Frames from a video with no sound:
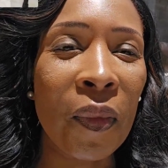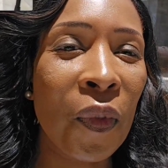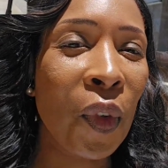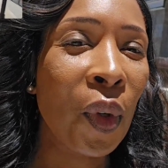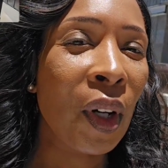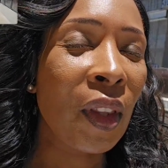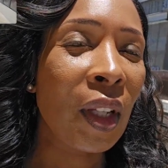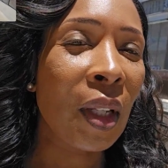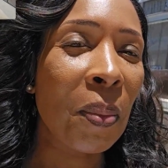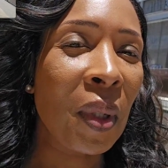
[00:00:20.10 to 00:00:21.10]
for the
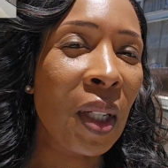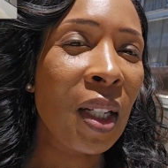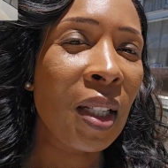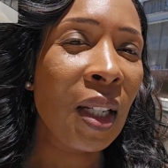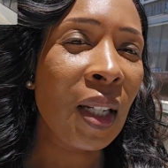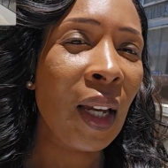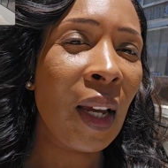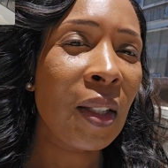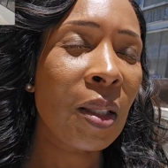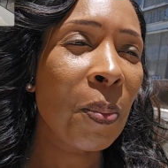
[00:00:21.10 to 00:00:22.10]
BET
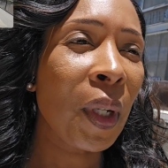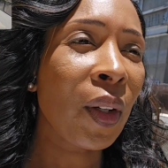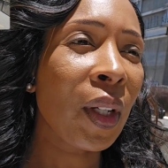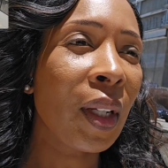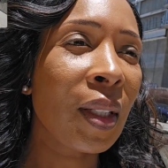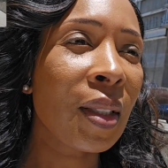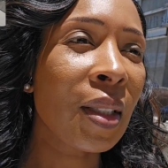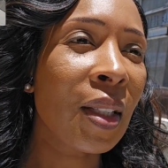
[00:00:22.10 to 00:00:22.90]
experience,